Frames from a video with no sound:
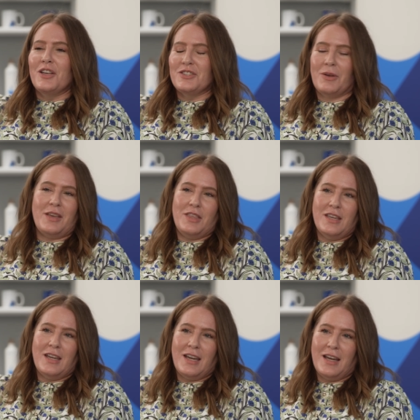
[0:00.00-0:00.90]
So I
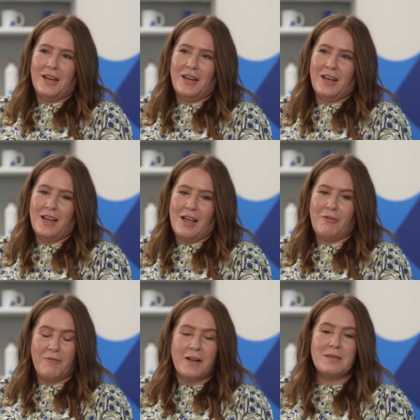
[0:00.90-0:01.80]
think
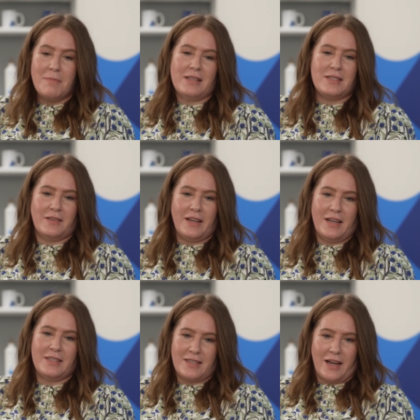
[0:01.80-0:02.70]
fundamentally
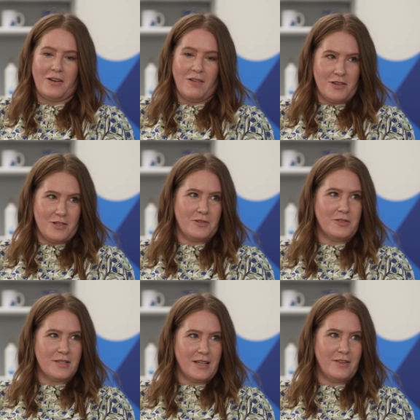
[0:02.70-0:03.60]
it's
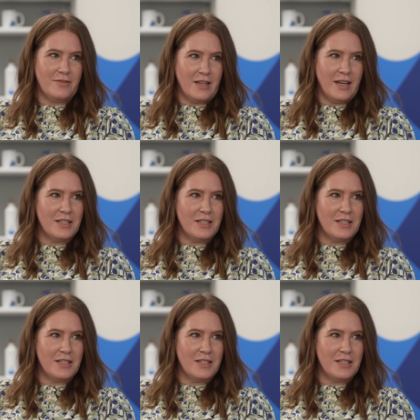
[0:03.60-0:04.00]
psychological safety.